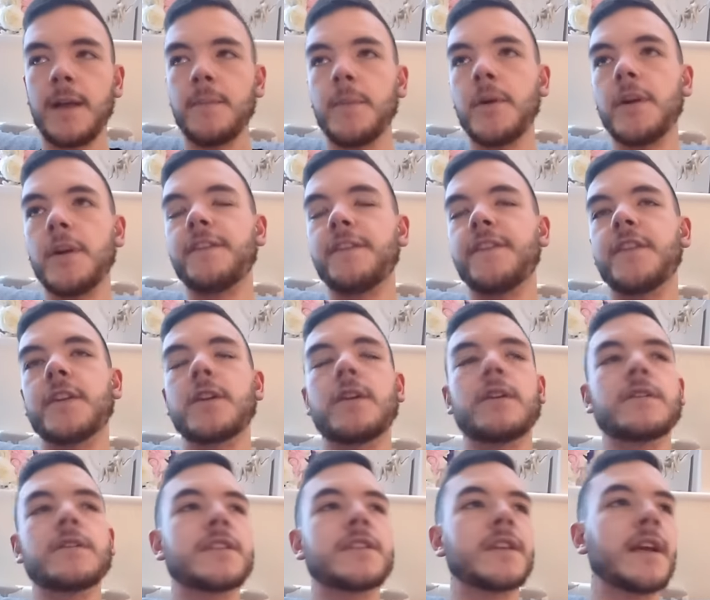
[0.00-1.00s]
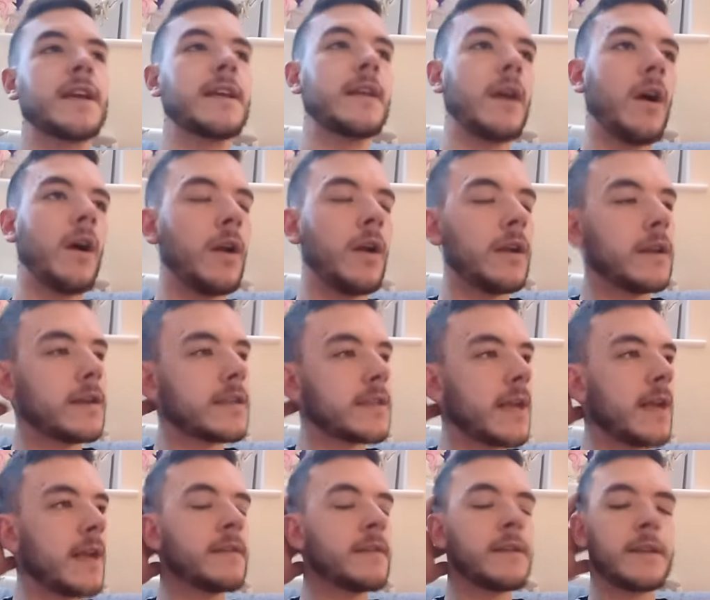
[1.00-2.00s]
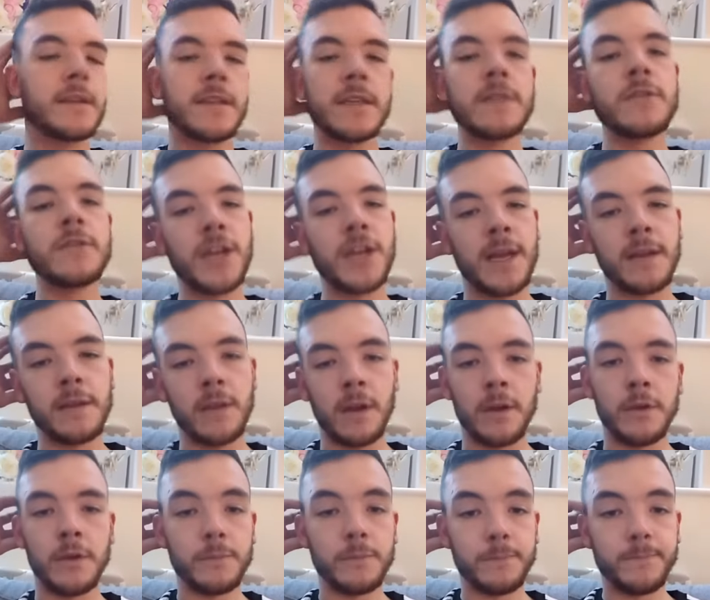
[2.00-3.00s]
But for God's sake, Oleksandr Zinchenko,